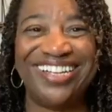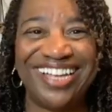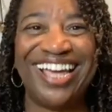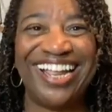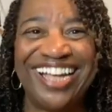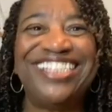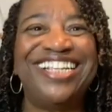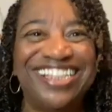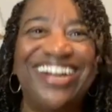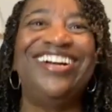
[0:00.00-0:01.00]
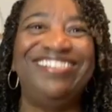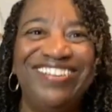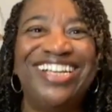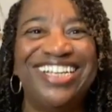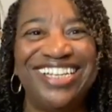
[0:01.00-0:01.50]
Okay, that's a
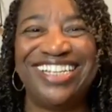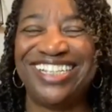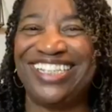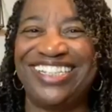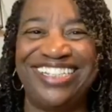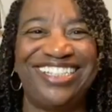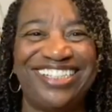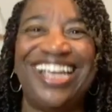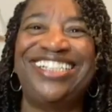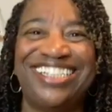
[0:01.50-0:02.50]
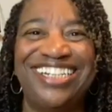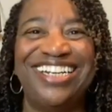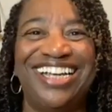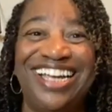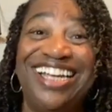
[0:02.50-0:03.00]
30-minute session
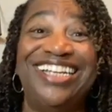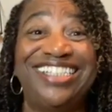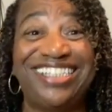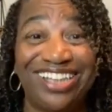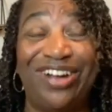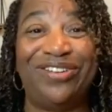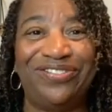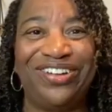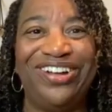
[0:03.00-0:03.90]
in itself.